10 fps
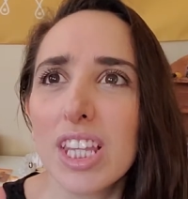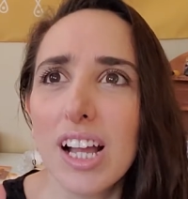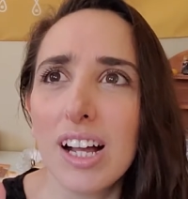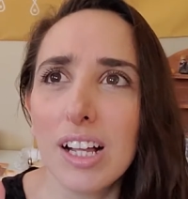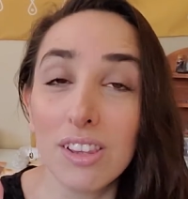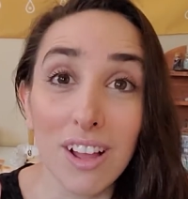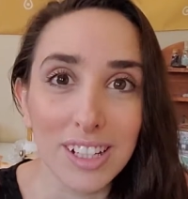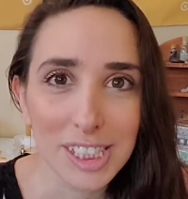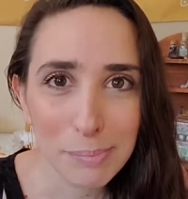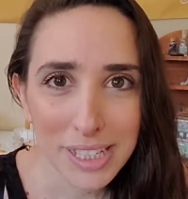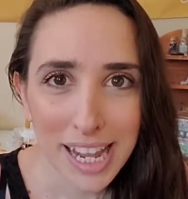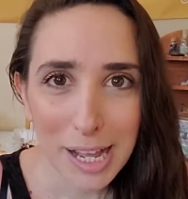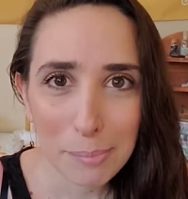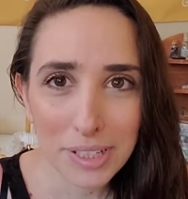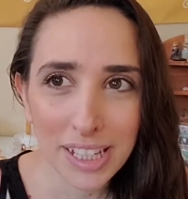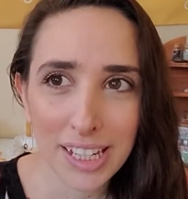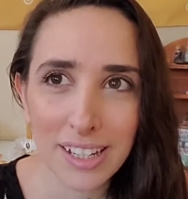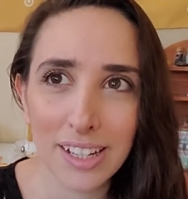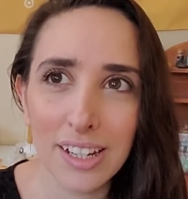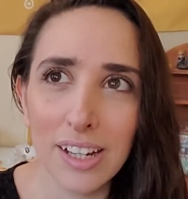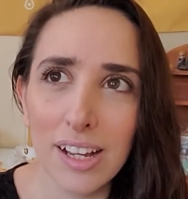Lots been happening.